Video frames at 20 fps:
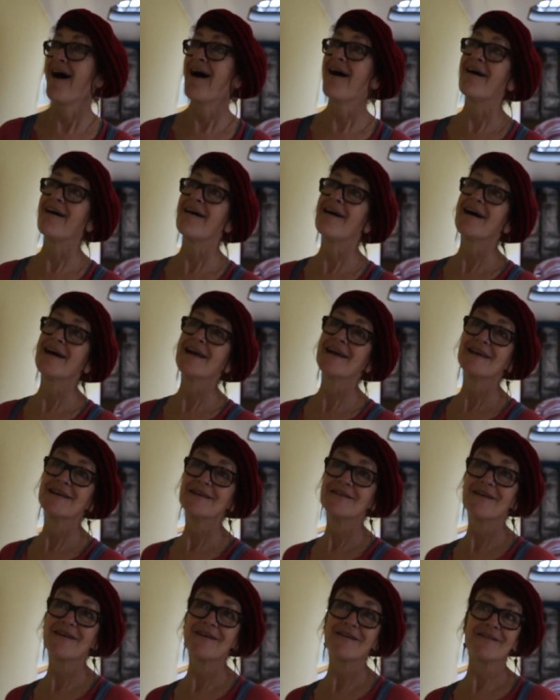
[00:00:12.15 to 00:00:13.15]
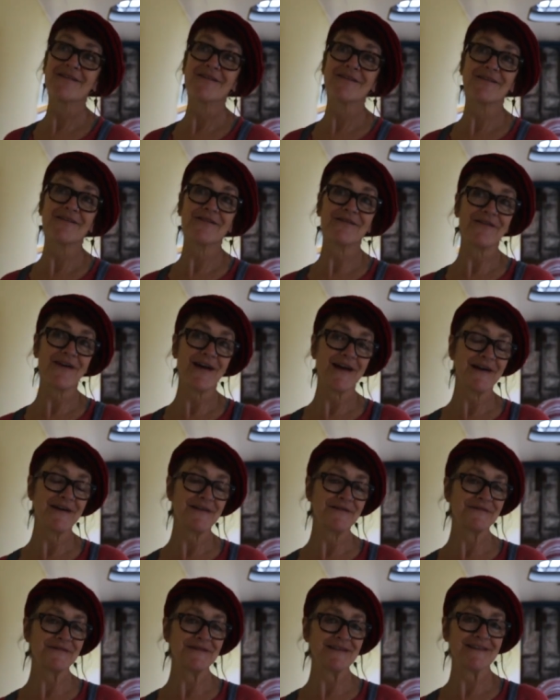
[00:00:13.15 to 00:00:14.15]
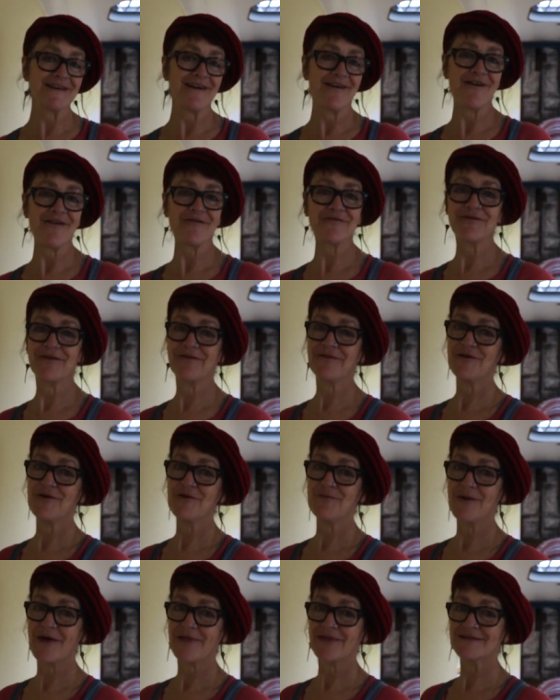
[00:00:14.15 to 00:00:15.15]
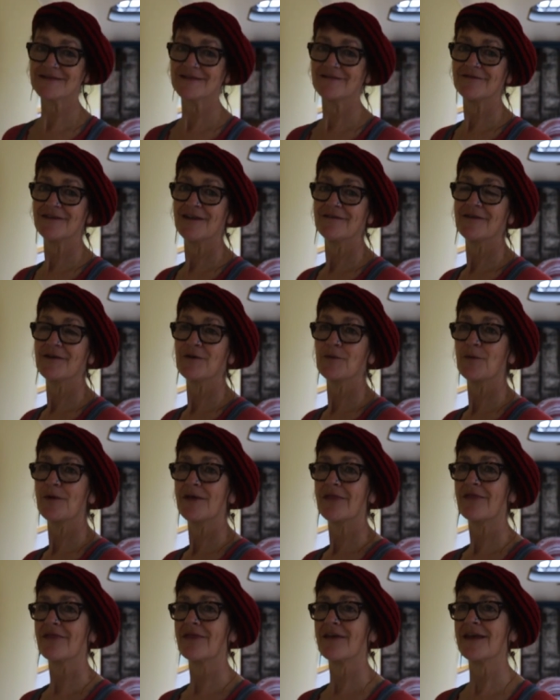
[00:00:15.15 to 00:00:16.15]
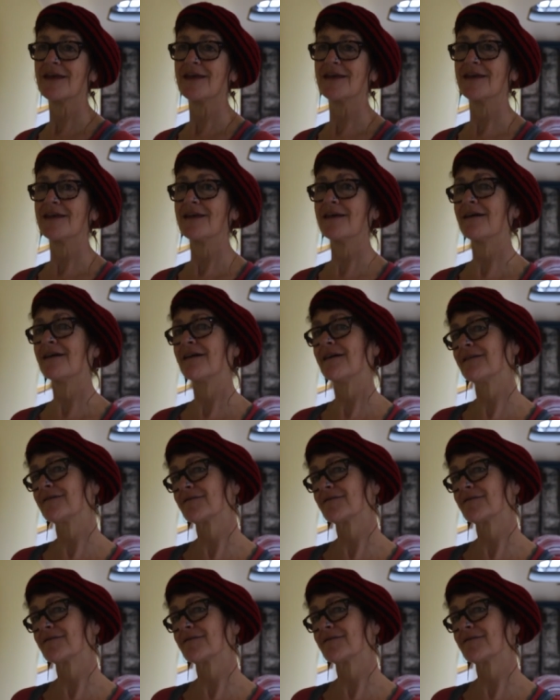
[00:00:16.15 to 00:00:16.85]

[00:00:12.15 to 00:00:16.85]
I found that after a few months of living with the